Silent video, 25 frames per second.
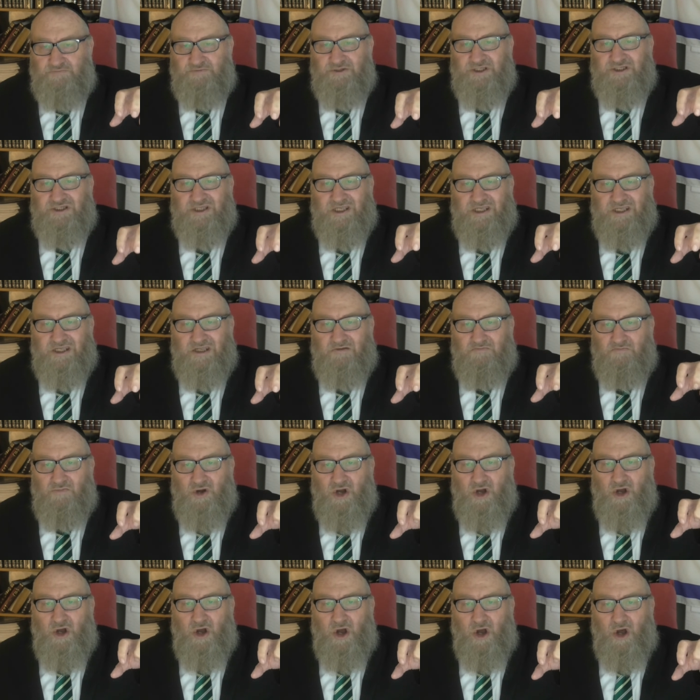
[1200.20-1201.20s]
to be
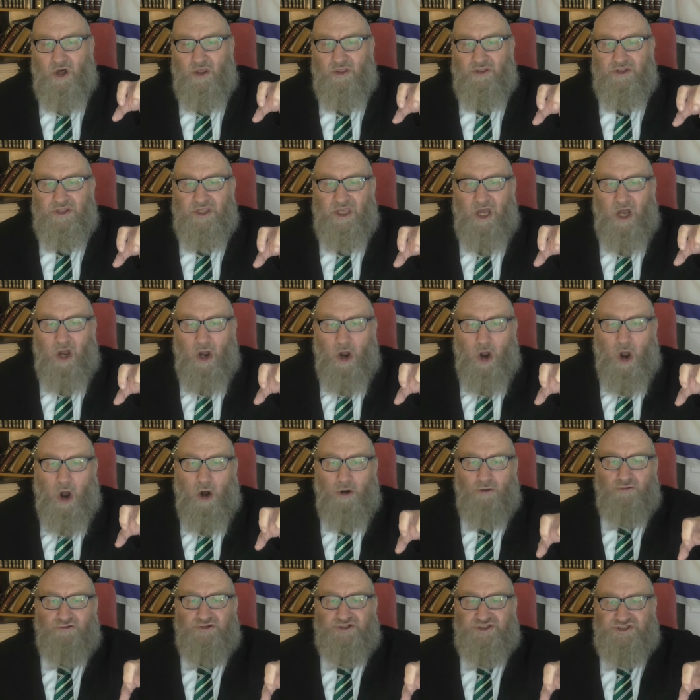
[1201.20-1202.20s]
the, the
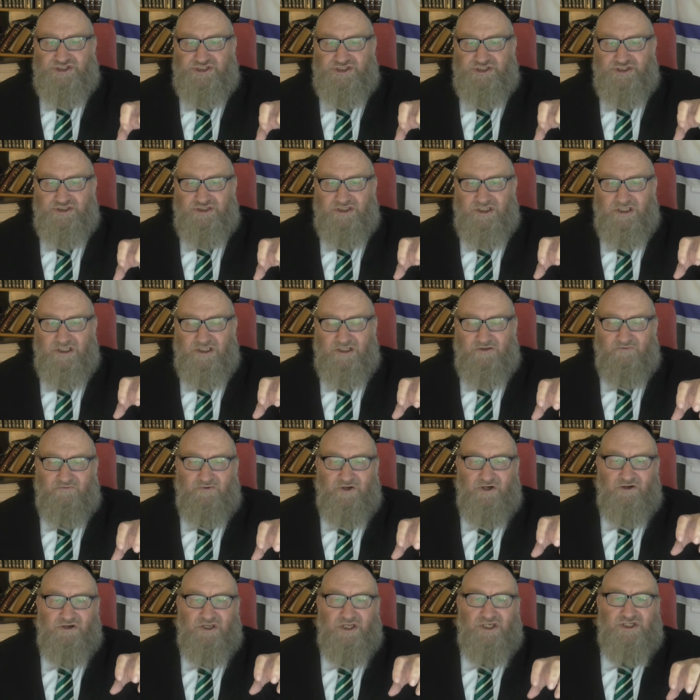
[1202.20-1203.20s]
oldest, the, the
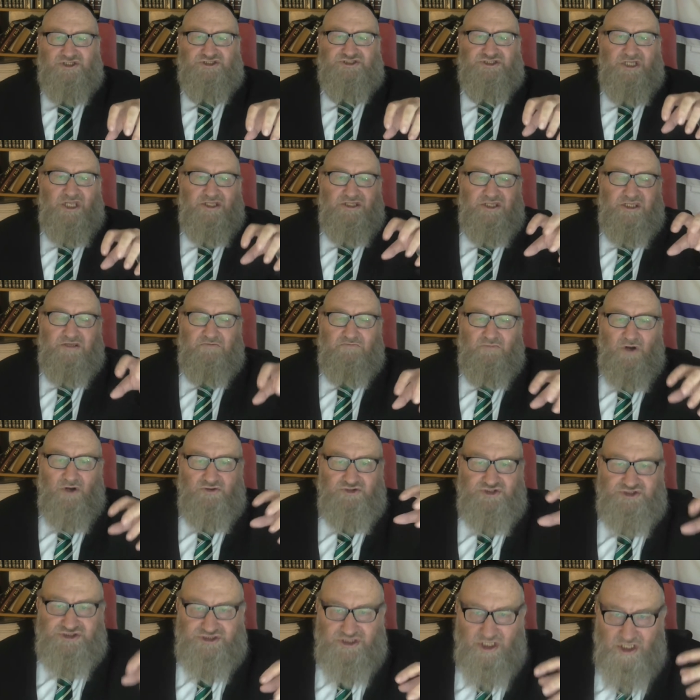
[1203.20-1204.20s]
variants and the
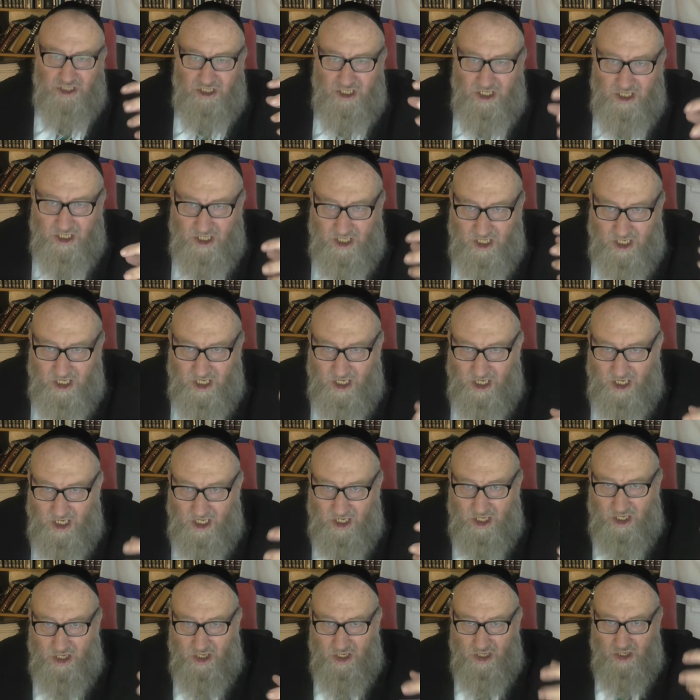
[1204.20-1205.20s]
most
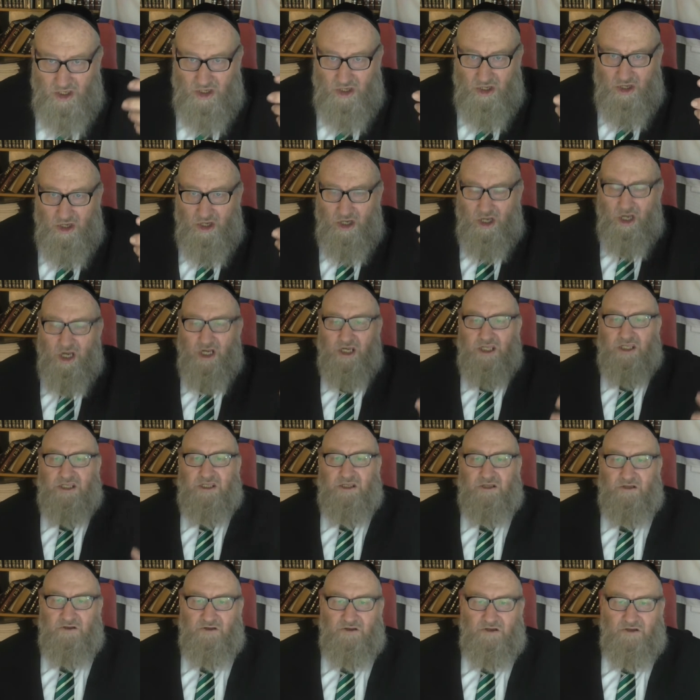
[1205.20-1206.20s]

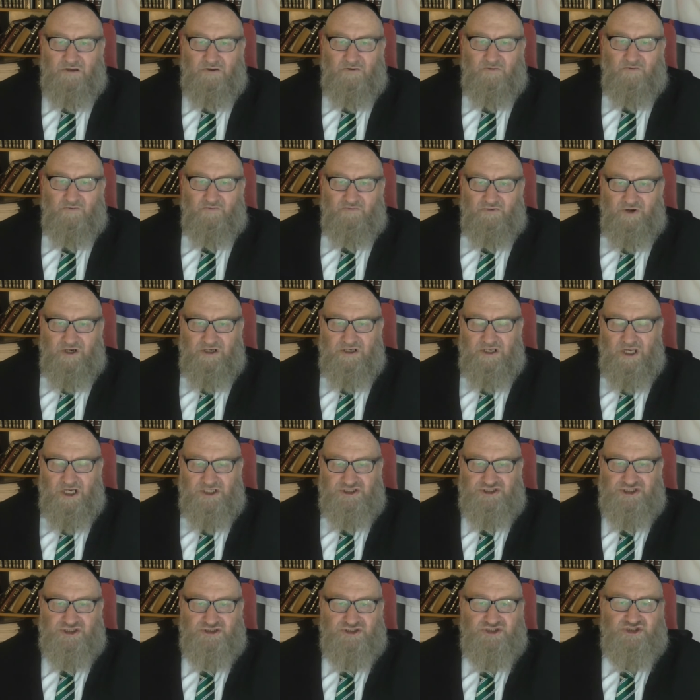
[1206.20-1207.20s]
early
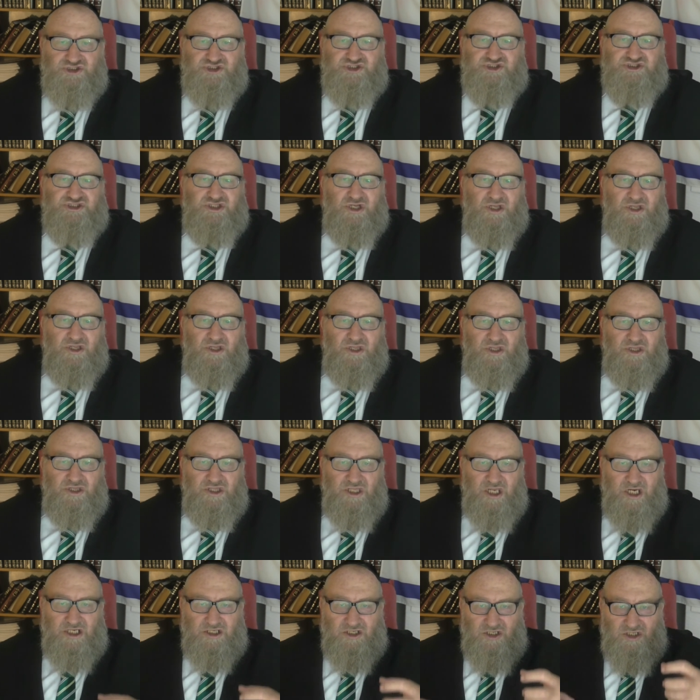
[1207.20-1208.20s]
variations
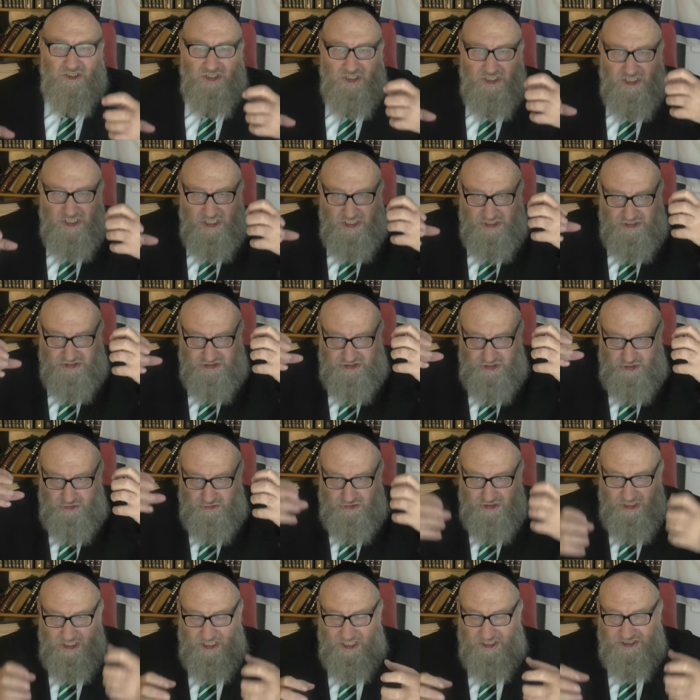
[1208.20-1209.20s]
that is
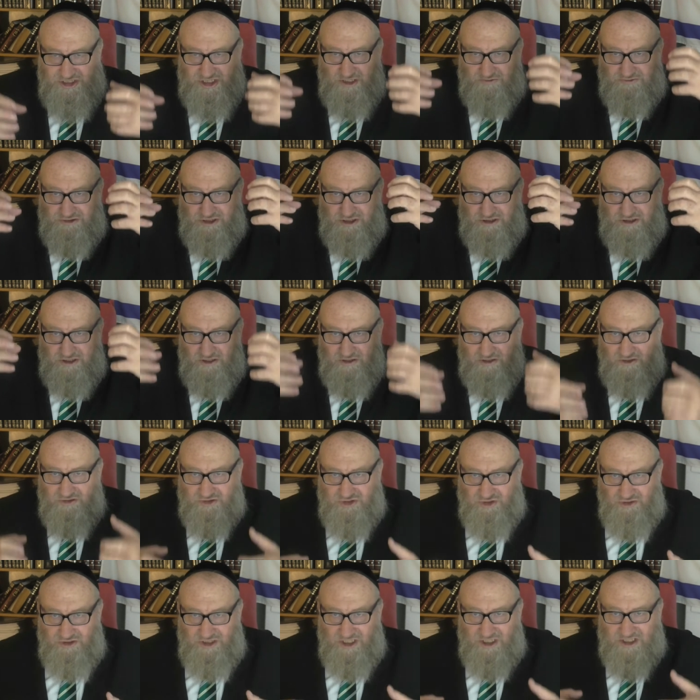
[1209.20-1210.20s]
usually accepted to,
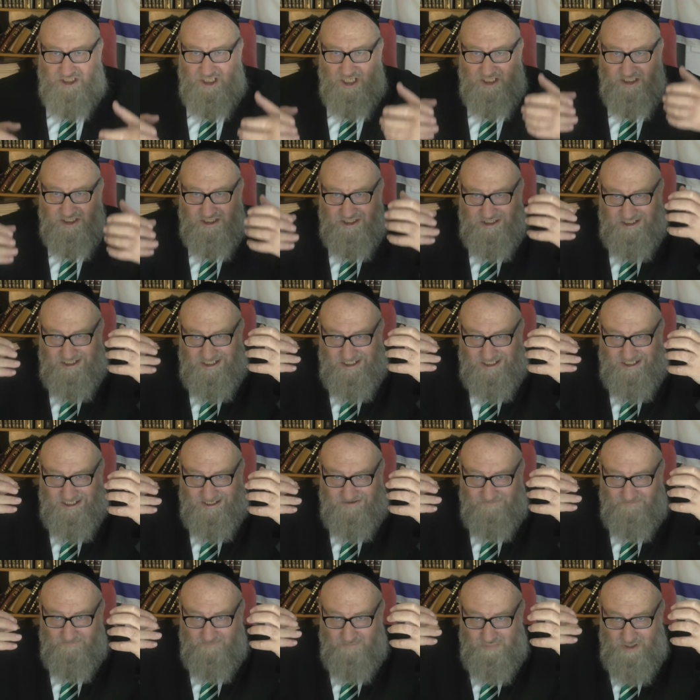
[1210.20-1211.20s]
to indicate the
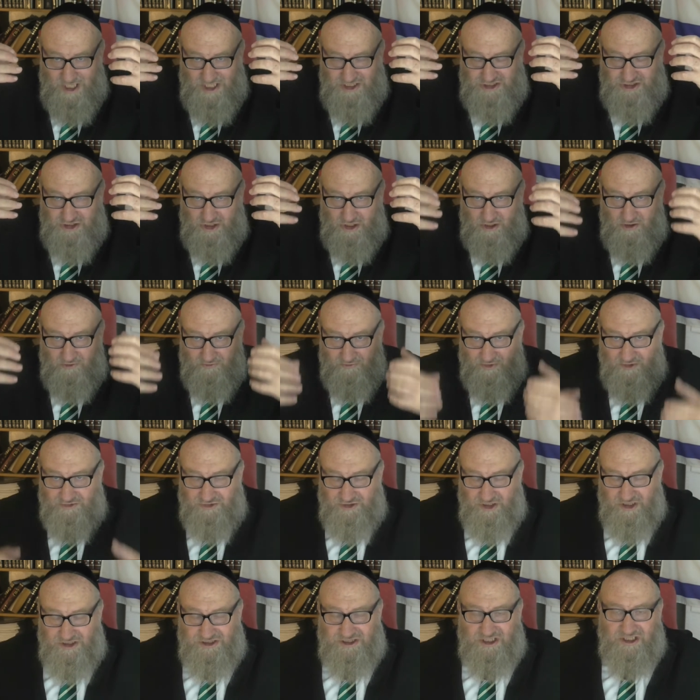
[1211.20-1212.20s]
place of
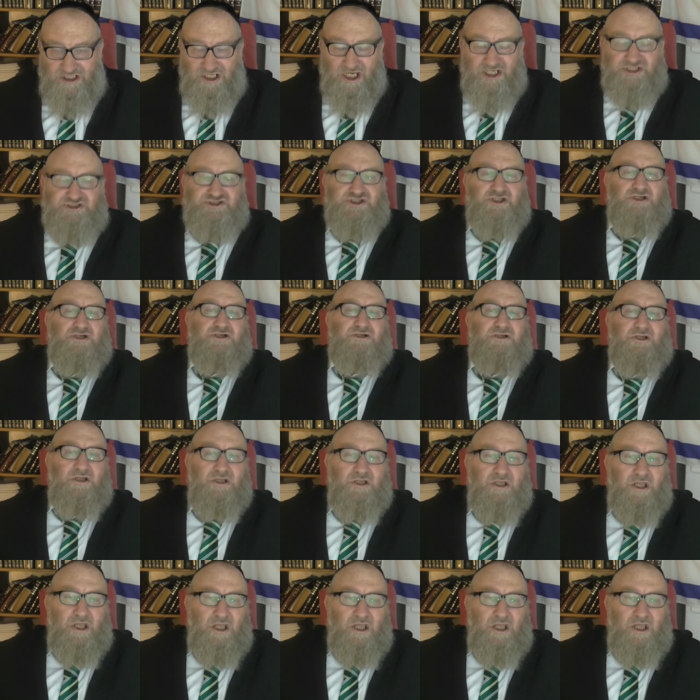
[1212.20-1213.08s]
origination.